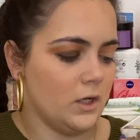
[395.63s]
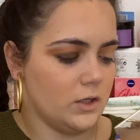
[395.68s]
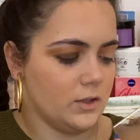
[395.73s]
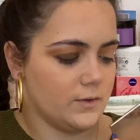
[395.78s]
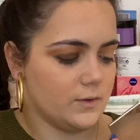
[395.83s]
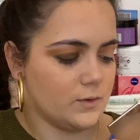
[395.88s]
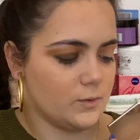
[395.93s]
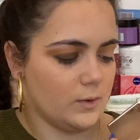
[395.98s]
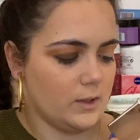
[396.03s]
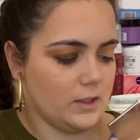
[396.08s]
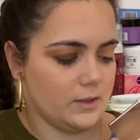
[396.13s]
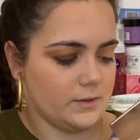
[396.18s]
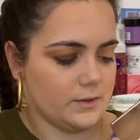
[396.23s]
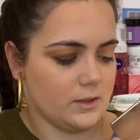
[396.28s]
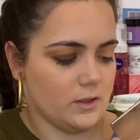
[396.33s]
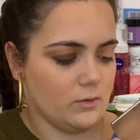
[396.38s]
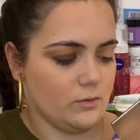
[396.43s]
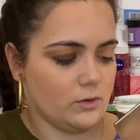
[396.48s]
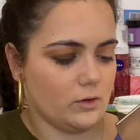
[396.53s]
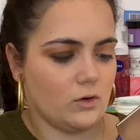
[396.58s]
Sweet and
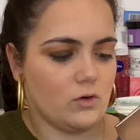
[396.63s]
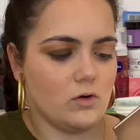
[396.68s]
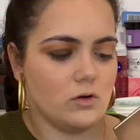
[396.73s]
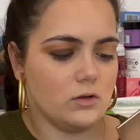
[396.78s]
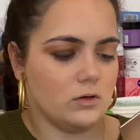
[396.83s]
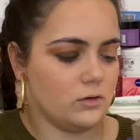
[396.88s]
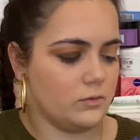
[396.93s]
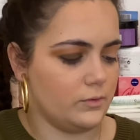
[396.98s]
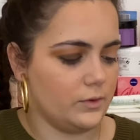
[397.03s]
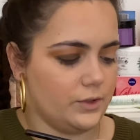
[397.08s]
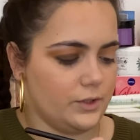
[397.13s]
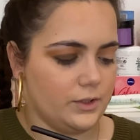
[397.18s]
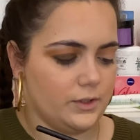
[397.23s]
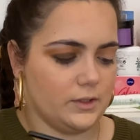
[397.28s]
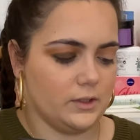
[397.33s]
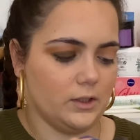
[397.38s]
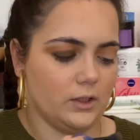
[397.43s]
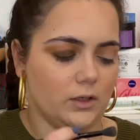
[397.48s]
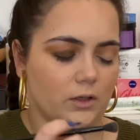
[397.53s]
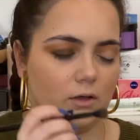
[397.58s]
Sour color, which
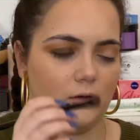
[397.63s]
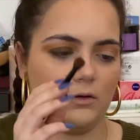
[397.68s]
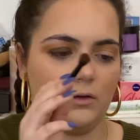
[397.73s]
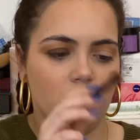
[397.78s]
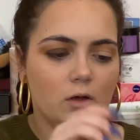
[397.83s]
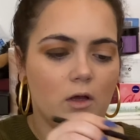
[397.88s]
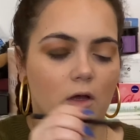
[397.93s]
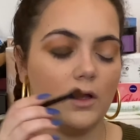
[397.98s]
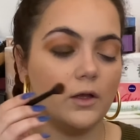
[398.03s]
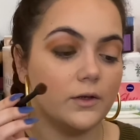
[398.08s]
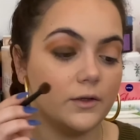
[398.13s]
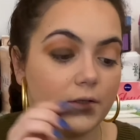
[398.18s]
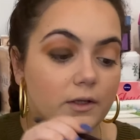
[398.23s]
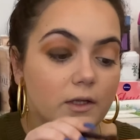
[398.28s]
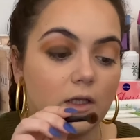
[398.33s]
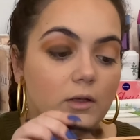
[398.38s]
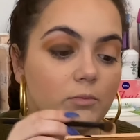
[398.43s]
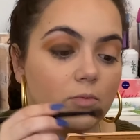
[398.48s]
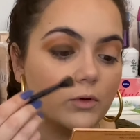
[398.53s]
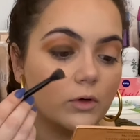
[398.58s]
is like a
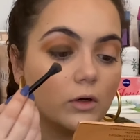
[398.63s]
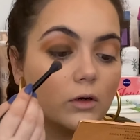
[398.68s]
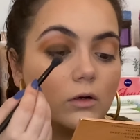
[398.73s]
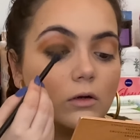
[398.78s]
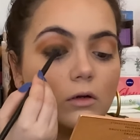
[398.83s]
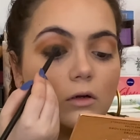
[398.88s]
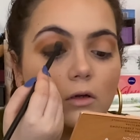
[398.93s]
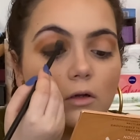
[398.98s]
deeper